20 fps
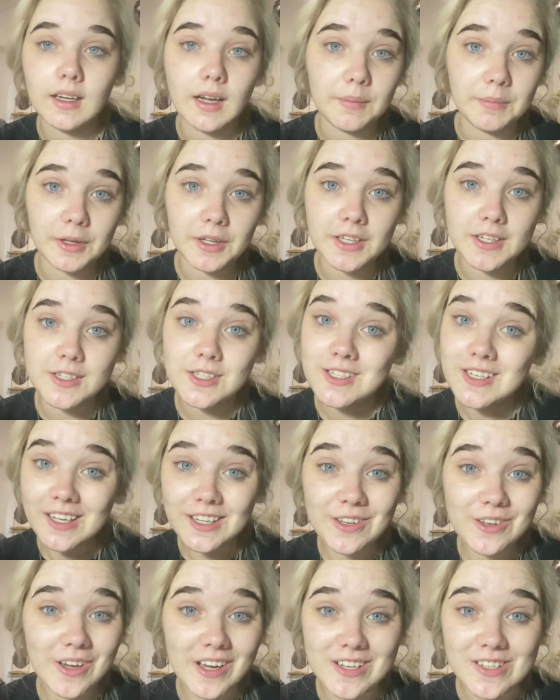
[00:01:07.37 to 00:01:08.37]
I'm going to take
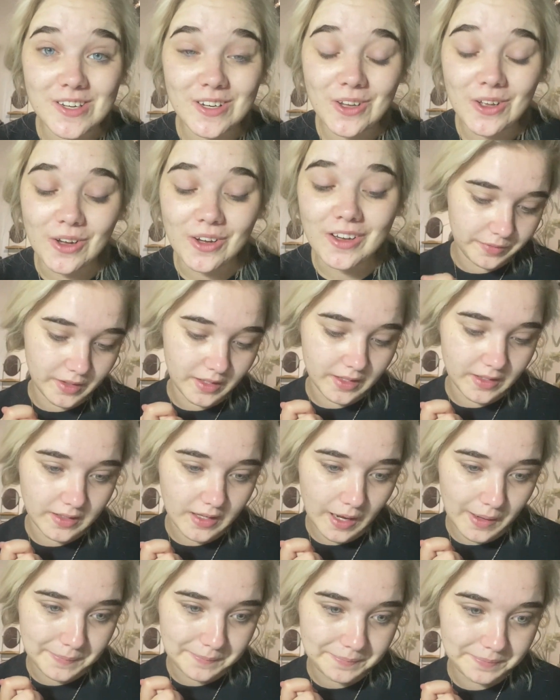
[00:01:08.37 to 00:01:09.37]
you guys along
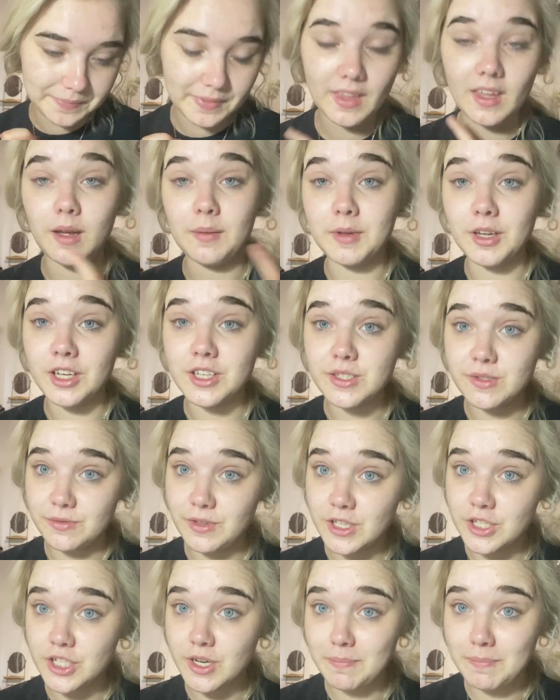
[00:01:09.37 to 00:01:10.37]
yeah I'm going to
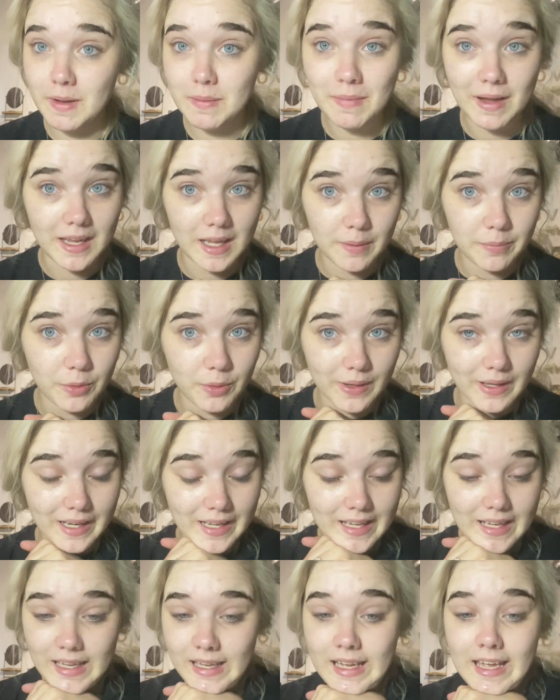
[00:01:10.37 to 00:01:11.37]
finish up my makeup
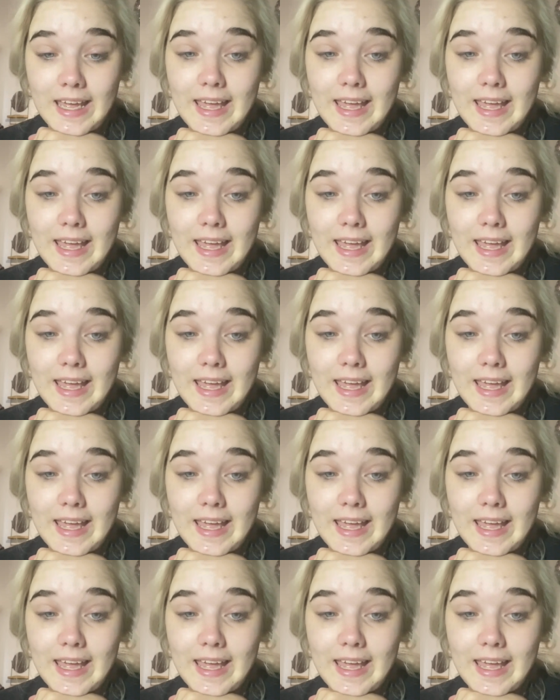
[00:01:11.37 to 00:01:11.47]
quickly